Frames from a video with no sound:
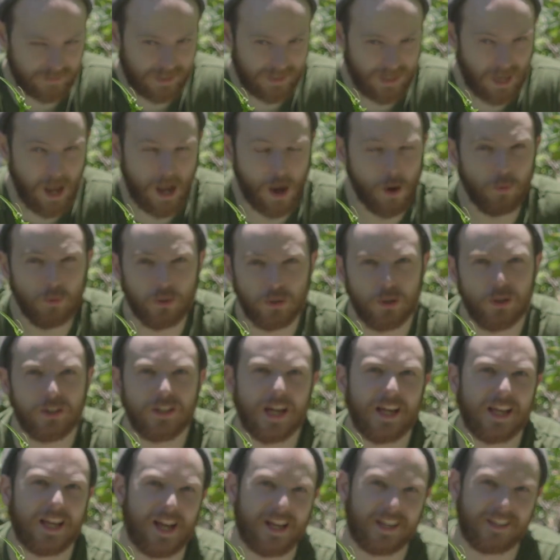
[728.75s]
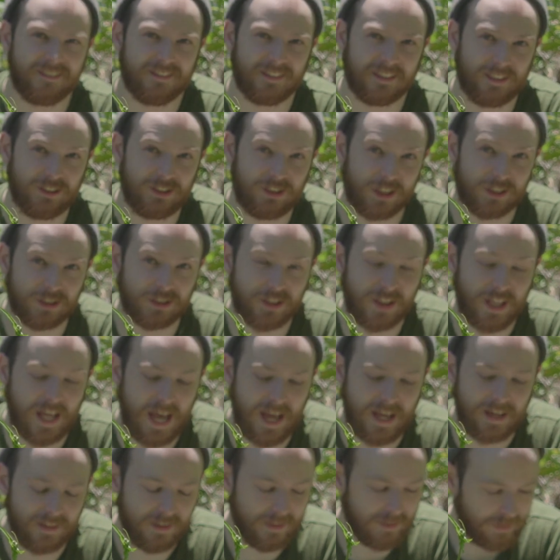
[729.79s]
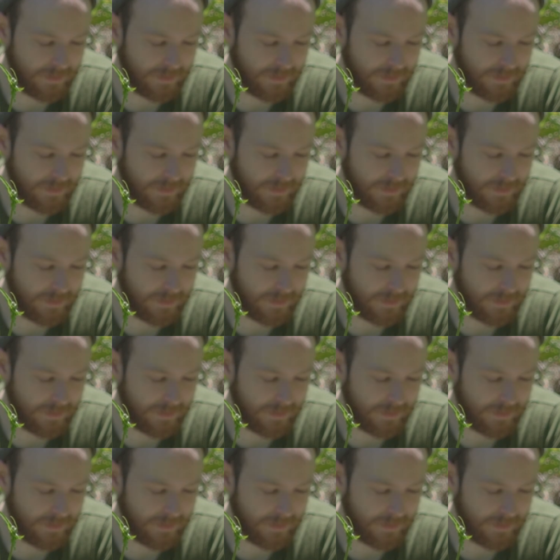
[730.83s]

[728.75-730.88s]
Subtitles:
How could I accurately judge that?